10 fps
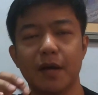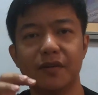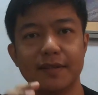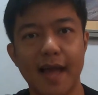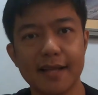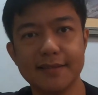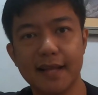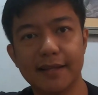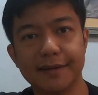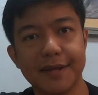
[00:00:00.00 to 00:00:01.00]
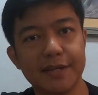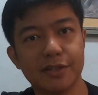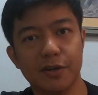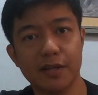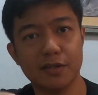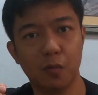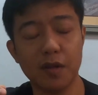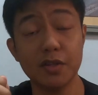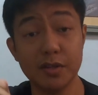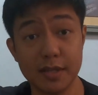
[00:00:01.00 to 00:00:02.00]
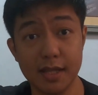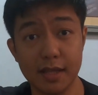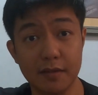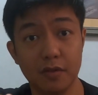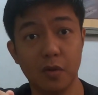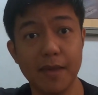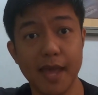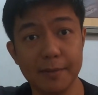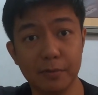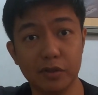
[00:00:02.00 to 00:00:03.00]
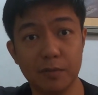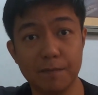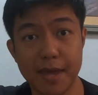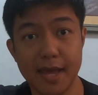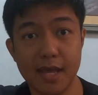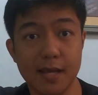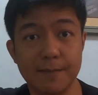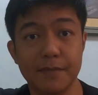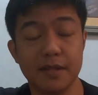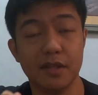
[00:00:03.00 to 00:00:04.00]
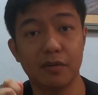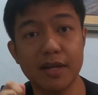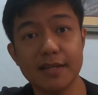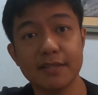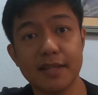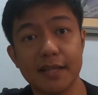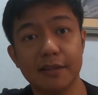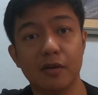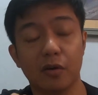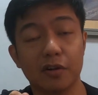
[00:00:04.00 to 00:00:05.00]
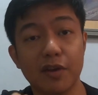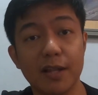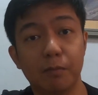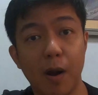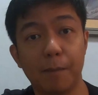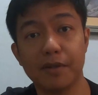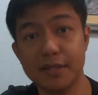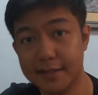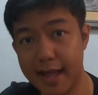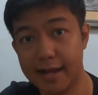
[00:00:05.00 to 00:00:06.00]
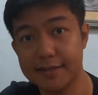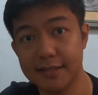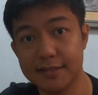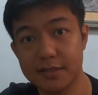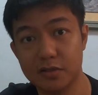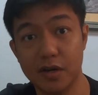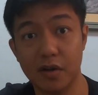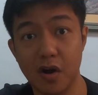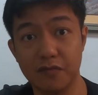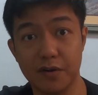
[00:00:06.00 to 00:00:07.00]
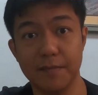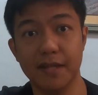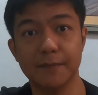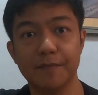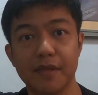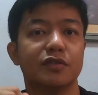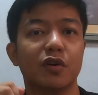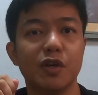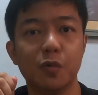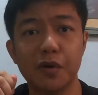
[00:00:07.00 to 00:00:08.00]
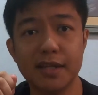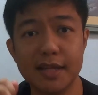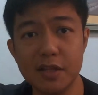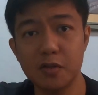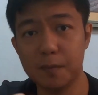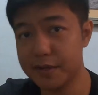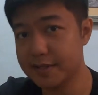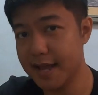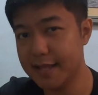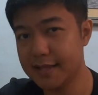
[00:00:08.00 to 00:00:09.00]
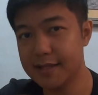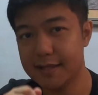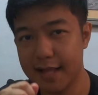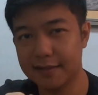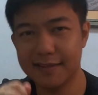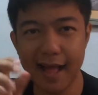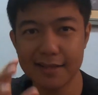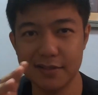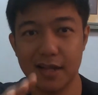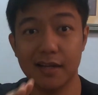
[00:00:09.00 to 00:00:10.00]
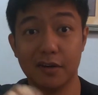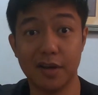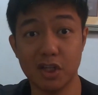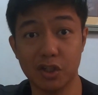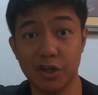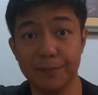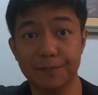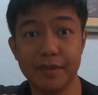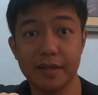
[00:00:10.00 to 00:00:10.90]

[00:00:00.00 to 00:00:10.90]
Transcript: Now the tax declaration is what you need to be able to pay the real estate or real property taxes to the government. So you would need to present that tax declaration